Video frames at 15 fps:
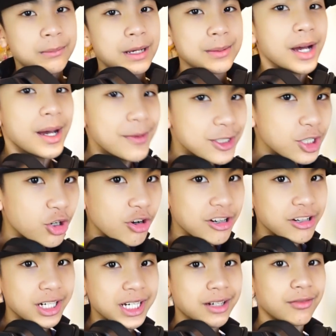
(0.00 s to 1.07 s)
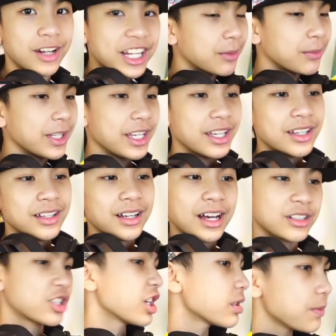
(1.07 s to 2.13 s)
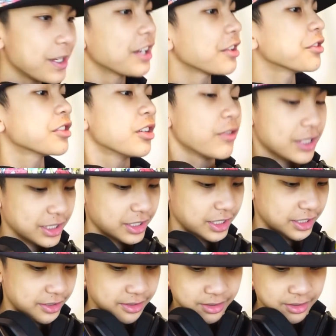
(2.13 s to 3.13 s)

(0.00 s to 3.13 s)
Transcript: My momager ordered it randomly. Trust me, I don't know what's in here.